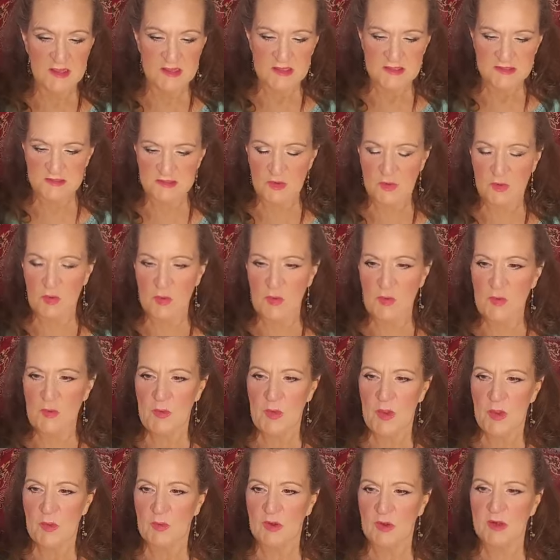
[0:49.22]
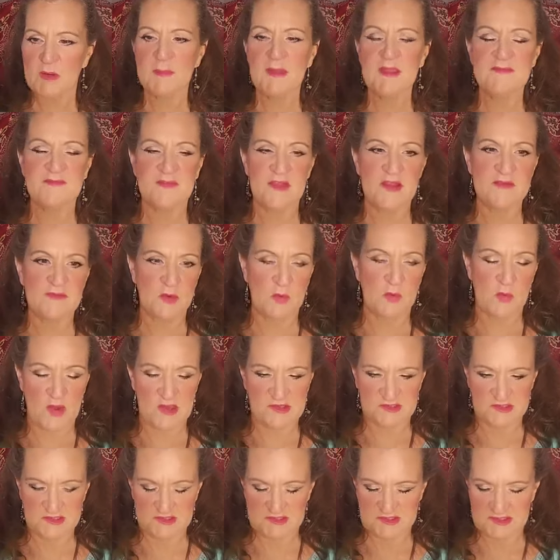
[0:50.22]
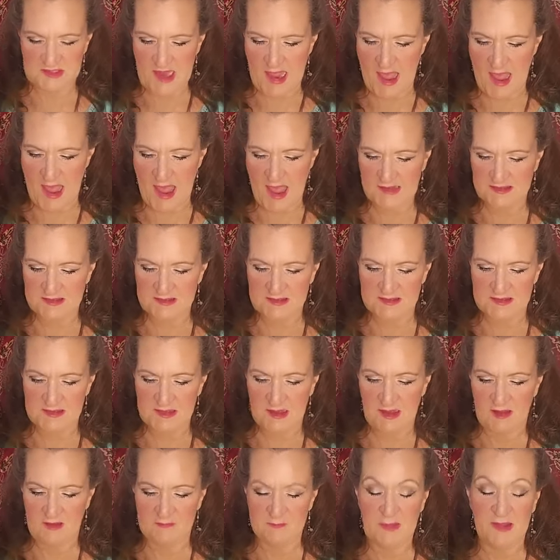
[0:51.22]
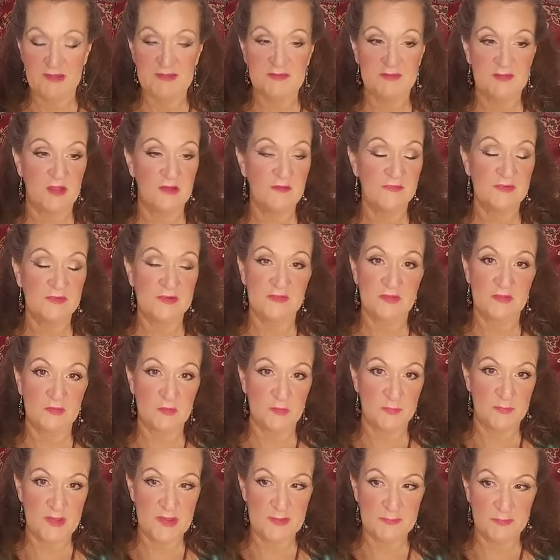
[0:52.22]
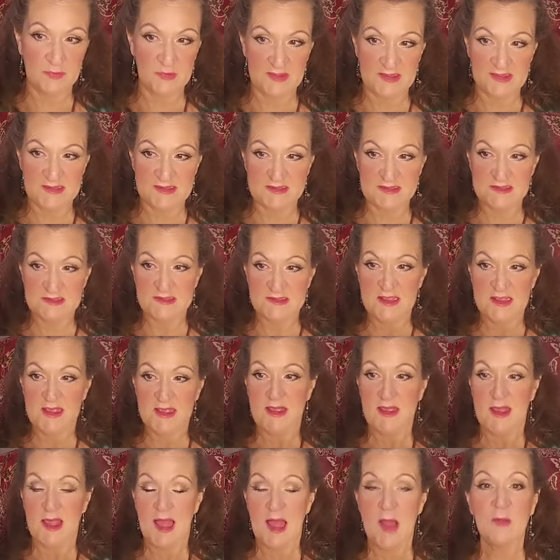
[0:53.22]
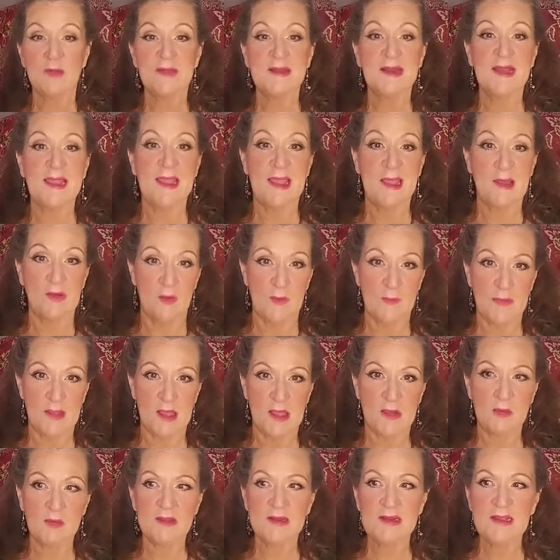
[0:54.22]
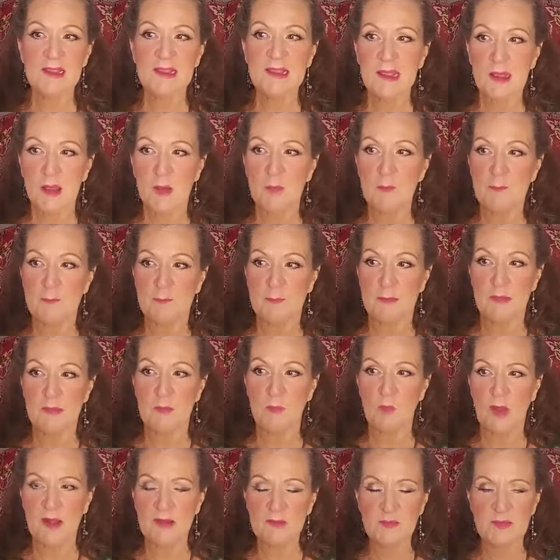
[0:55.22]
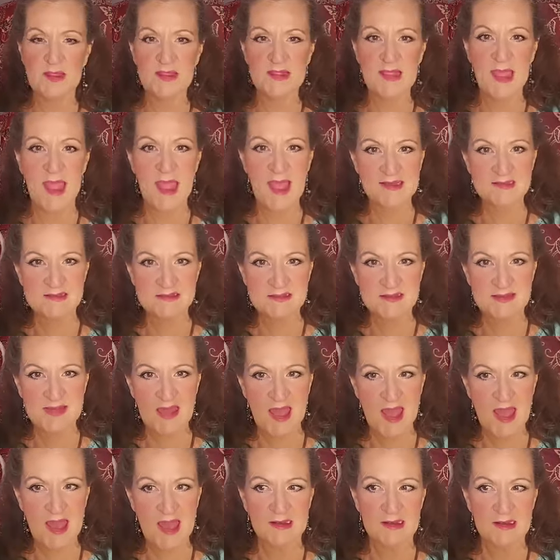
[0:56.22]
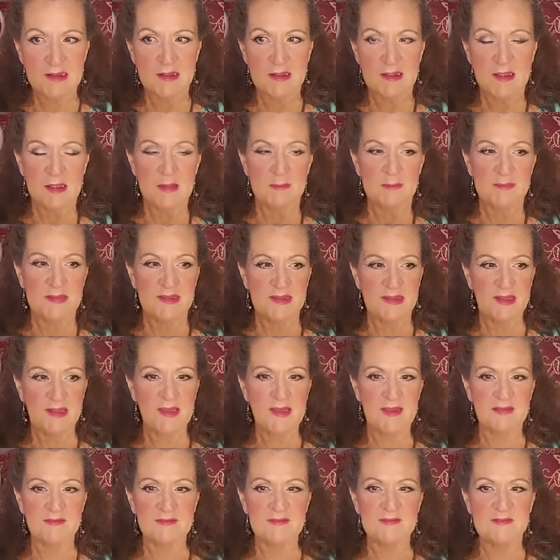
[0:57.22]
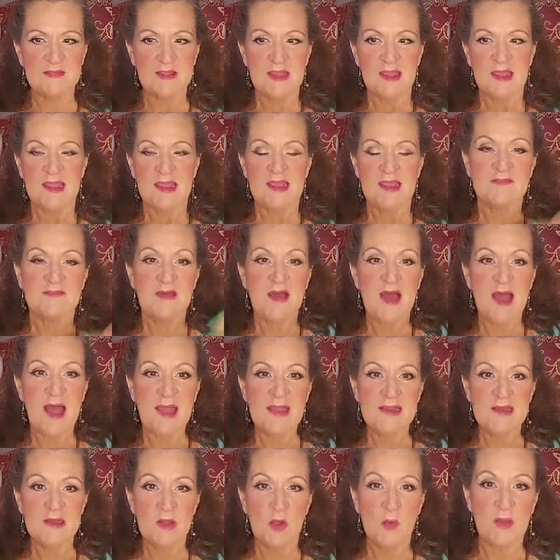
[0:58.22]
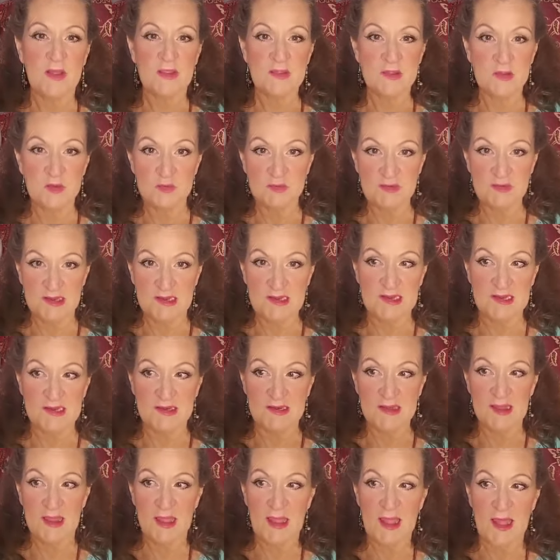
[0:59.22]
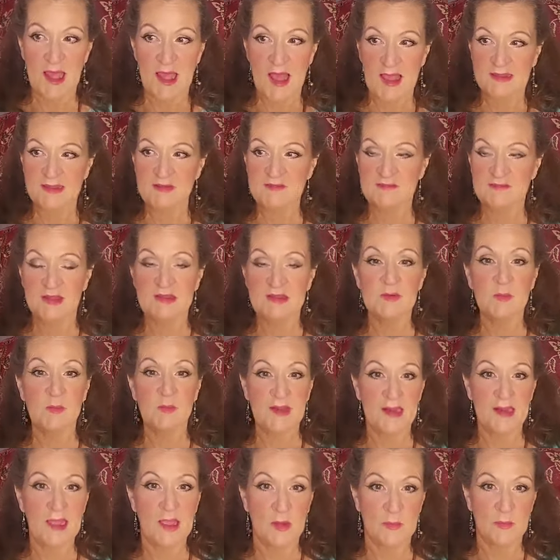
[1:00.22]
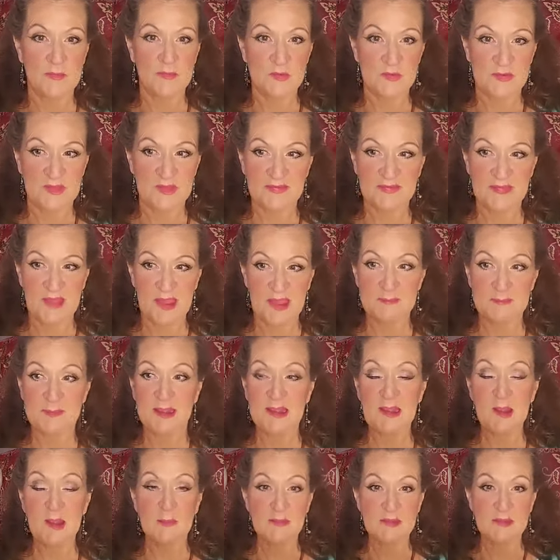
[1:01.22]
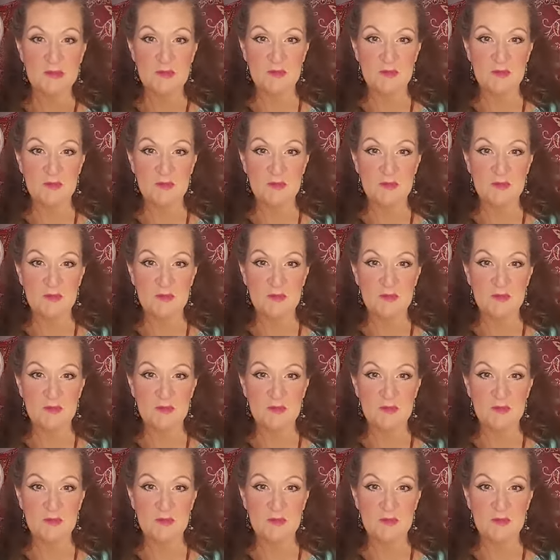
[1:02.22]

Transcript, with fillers: So one of my favorite questions to ask of myself and of other people is, how can I help? How can I help? And why do I ask that? Because if I know what you need, I can find a way to help you get that. And by helping